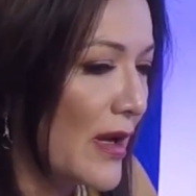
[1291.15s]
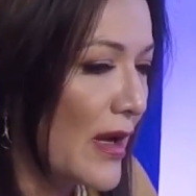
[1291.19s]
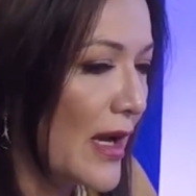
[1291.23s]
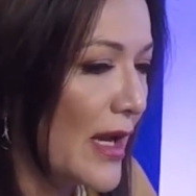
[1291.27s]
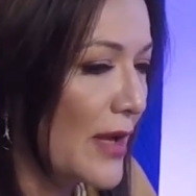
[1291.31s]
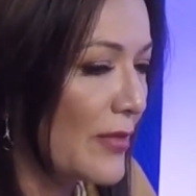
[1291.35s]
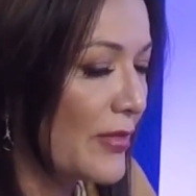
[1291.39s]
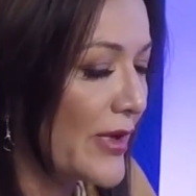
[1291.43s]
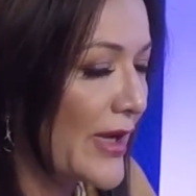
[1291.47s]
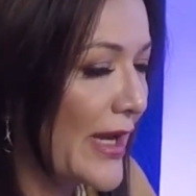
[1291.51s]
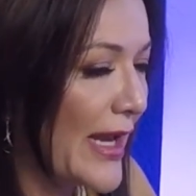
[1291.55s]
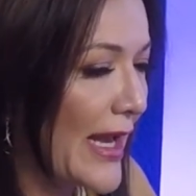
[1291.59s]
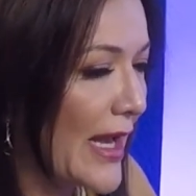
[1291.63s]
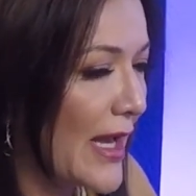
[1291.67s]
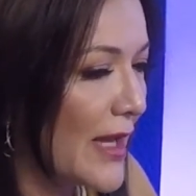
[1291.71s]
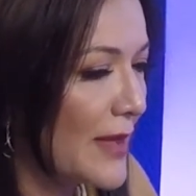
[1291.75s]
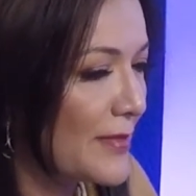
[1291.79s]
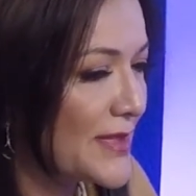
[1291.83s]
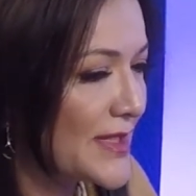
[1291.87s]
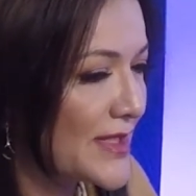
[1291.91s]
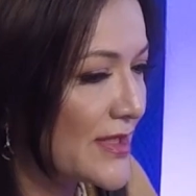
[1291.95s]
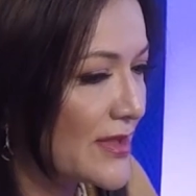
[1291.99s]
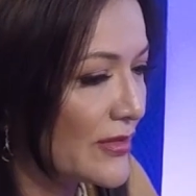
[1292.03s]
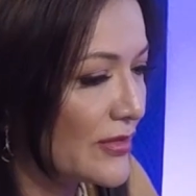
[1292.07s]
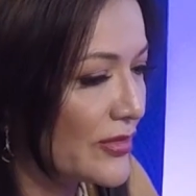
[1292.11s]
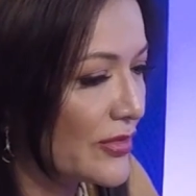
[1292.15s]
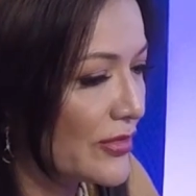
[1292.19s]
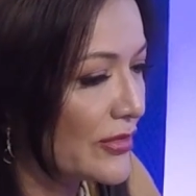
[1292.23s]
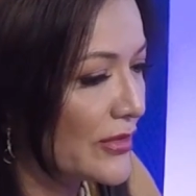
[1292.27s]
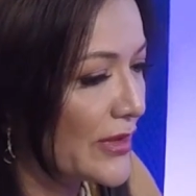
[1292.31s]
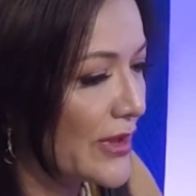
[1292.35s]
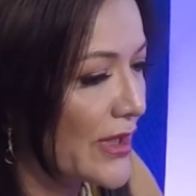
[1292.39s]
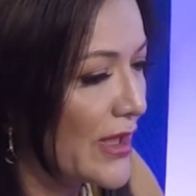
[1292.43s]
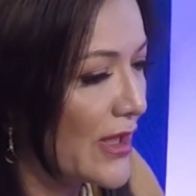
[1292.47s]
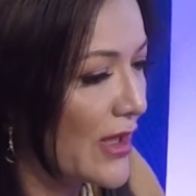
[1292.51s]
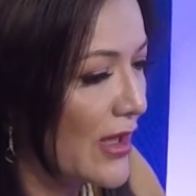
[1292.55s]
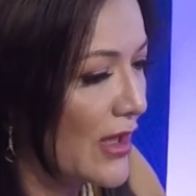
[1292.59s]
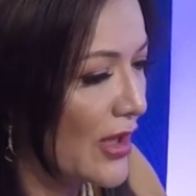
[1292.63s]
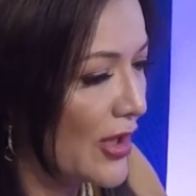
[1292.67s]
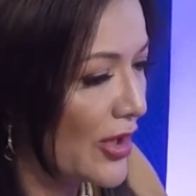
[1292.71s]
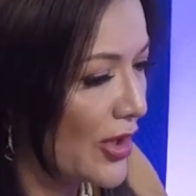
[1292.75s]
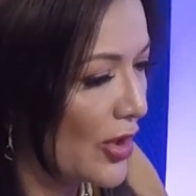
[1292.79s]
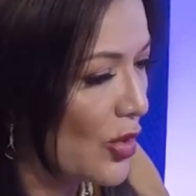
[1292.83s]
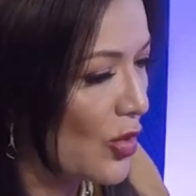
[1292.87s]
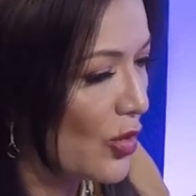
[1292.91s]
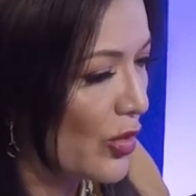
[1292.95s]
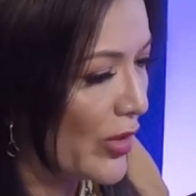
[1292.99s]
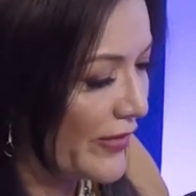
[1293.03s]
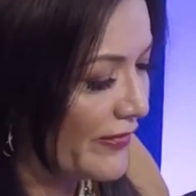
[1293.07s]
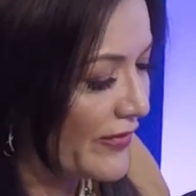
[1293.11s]
I would absolutely
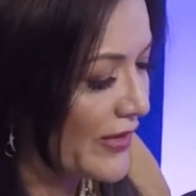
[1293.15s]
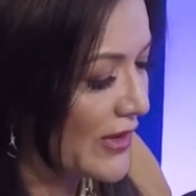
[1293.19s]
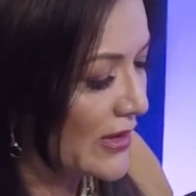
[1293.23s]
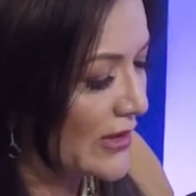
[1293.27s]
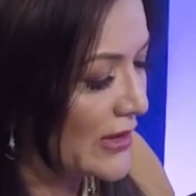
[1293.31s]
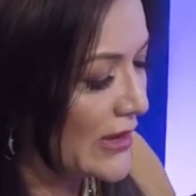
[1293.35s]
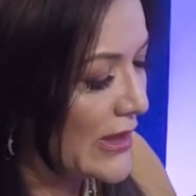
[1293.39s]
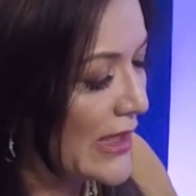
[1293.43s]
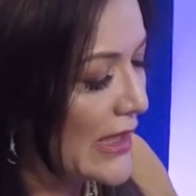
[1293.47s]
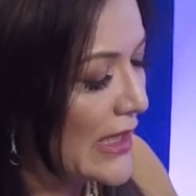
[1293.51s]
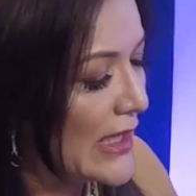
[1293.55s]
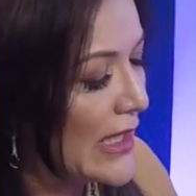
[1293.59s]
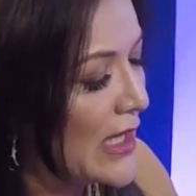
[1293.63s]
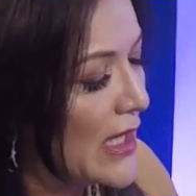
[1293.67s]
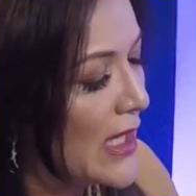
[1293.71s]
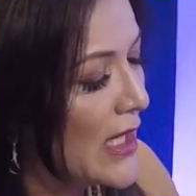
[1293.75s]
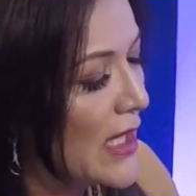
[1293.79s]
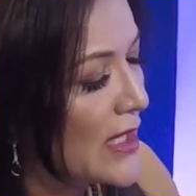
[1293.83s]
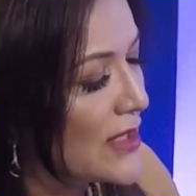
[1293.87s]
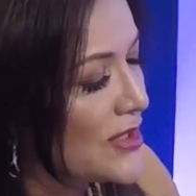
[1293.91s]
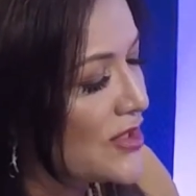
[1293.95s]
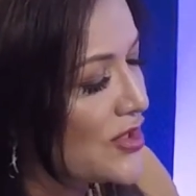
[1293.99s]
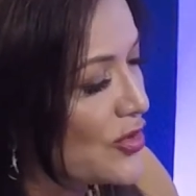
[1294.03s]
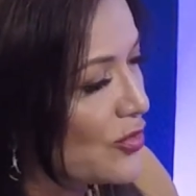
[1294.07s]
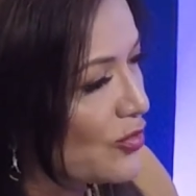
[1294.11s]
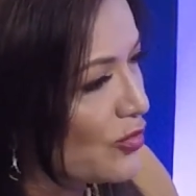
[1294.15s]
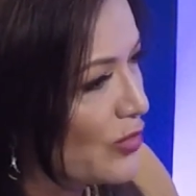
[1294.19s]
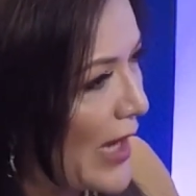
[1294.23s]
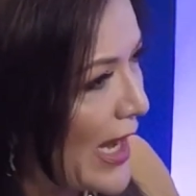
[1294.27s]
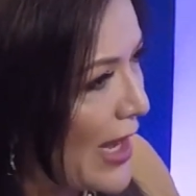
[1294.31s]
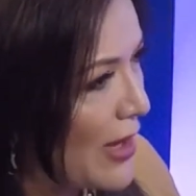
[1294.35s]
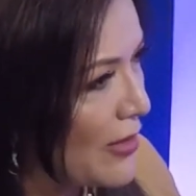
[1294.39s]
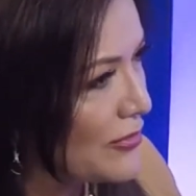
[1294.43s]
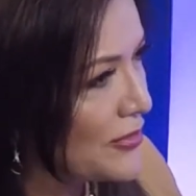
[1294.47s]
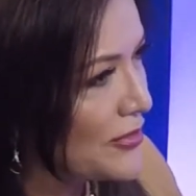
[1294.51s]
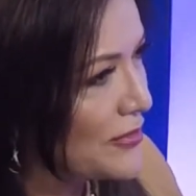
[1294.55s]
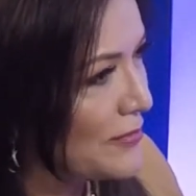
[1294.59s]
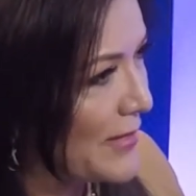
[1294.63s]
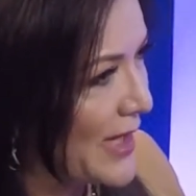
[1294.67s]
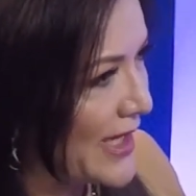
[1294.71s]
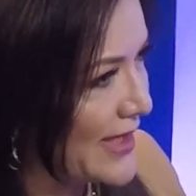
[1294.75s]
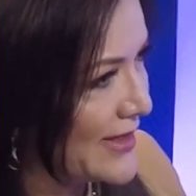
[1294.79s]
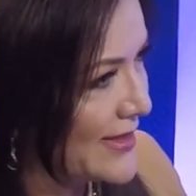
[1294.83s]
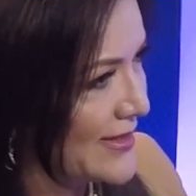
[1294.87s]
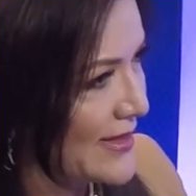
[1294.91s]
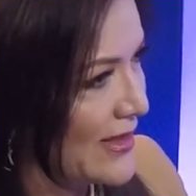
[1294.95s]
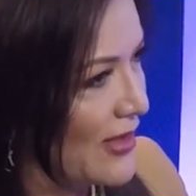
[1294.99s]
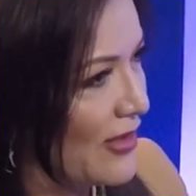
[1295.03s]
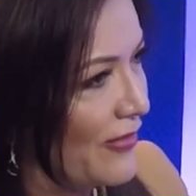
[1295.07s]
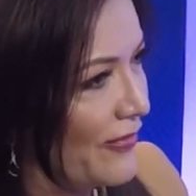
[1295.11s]
unequivocally surround
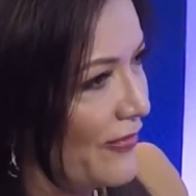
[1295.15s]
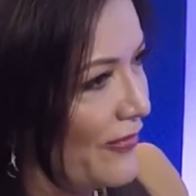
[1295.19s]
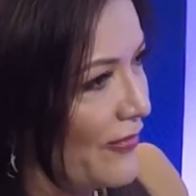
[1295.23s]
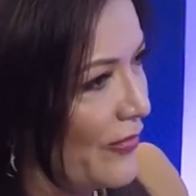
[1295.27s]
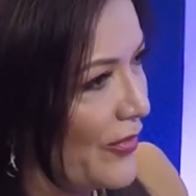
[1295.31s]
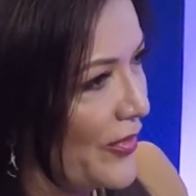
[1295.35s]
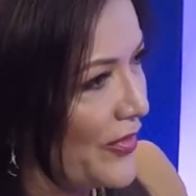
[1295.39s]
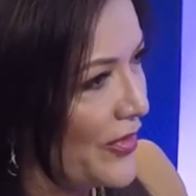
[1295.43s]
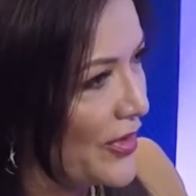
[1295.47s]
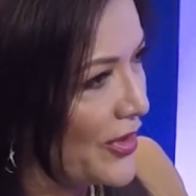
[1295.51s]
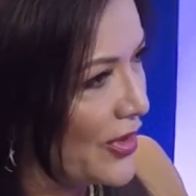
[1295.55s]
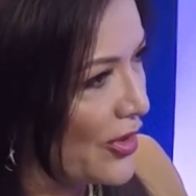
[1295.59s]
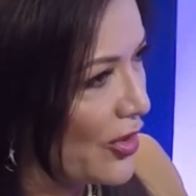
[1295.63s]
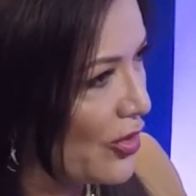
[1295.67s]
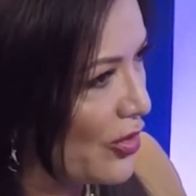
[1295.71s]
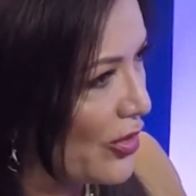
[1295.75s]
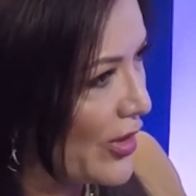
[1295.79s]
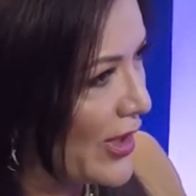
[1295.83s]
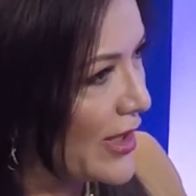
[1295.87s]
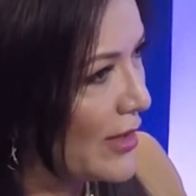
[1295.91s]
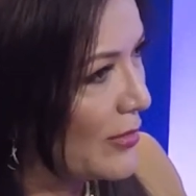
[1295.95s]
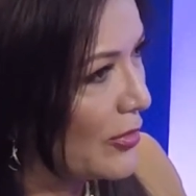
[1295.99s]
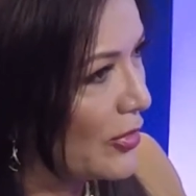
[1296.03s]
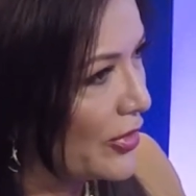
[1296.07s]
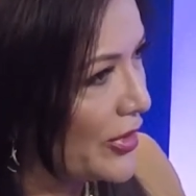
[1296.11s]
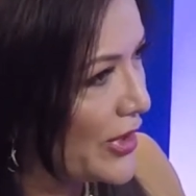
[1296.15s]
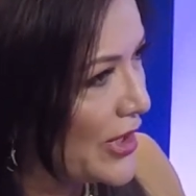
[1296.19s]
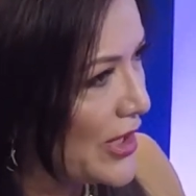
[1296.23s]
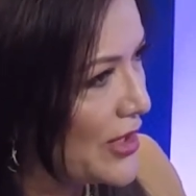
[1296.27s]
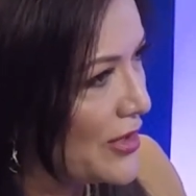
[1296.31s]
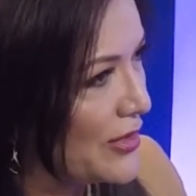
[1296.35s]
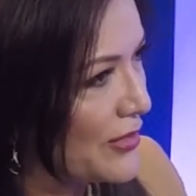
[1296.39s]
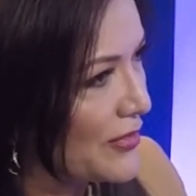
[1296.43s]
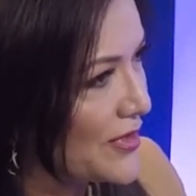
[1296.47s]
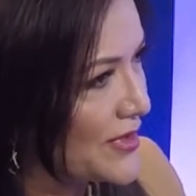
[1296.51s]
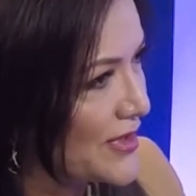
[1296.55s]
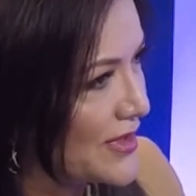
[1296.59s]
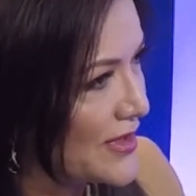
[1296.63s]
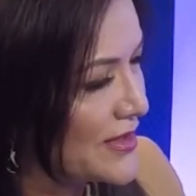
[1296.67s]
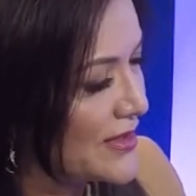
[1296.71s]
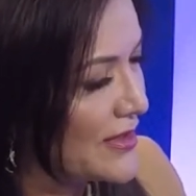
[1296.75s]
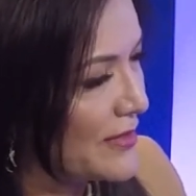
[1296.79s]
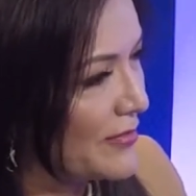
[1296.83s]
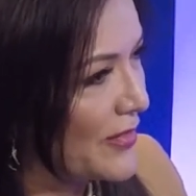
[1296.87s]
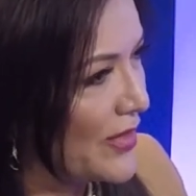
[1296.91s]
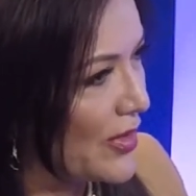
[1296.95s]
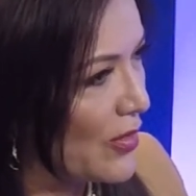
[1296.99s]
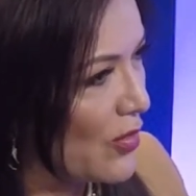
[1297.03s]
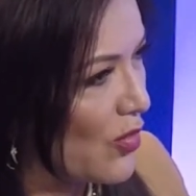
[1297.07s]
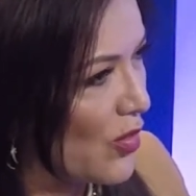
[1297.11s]
myself with an incredible
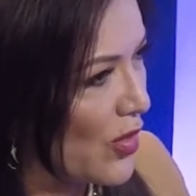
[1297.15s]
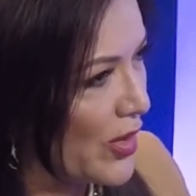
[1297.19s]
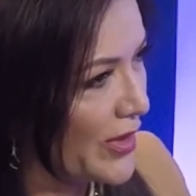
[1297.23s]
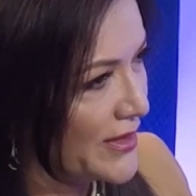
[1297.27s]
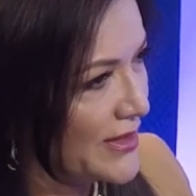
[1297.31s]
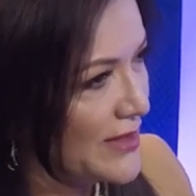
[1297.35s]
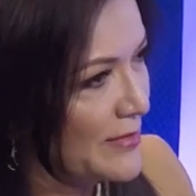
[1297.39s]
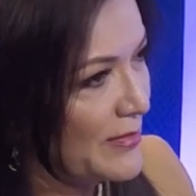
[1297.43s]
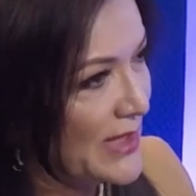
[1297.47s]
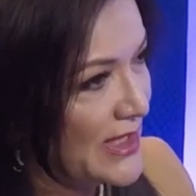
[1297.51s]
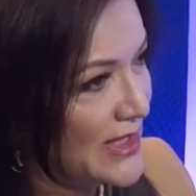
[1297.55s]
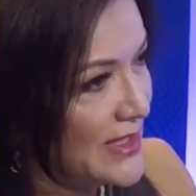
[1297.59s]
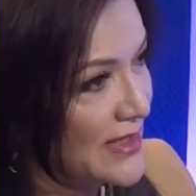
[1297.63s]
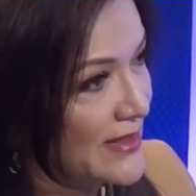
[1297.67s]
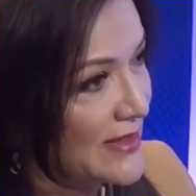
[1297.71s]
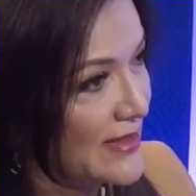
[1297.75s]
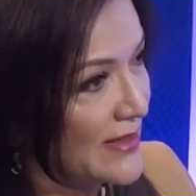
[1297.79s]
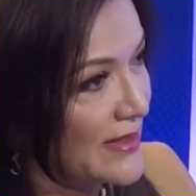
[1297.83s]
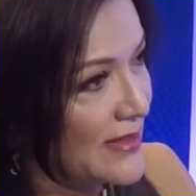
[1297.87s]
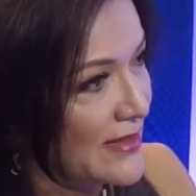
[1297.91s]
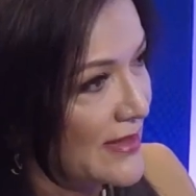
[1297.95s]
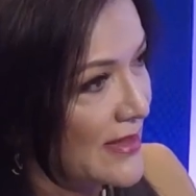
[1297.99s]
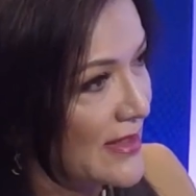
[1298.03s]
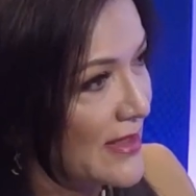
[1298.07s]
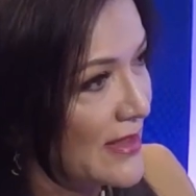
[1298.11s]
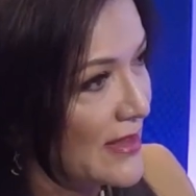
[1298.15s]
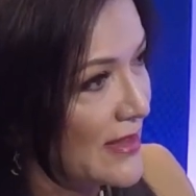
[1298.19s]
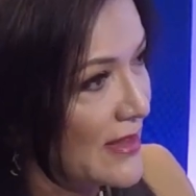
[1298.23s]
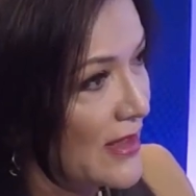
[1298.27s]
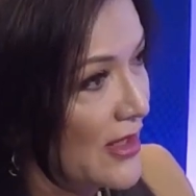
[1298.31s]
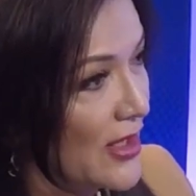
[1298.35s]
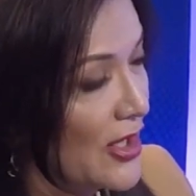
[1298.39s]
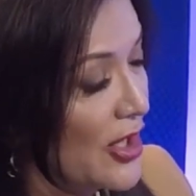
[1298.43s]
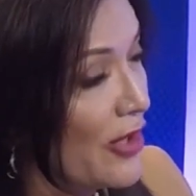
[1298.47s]
ecosystem that wants me to succeed.